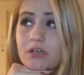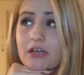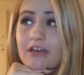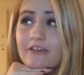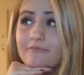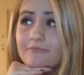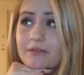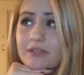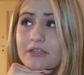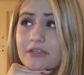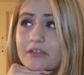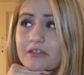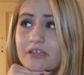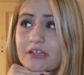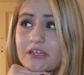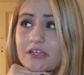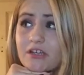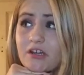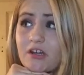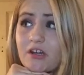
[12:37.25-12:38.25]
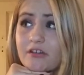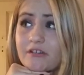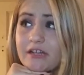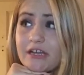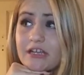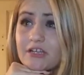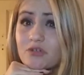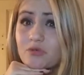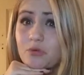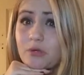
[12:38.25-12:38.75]
I've been to the ER
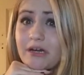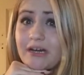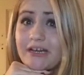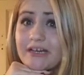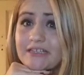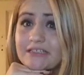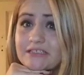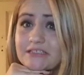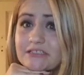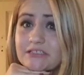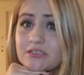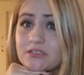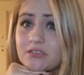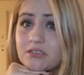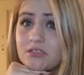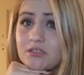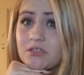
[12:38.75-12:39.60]
like twice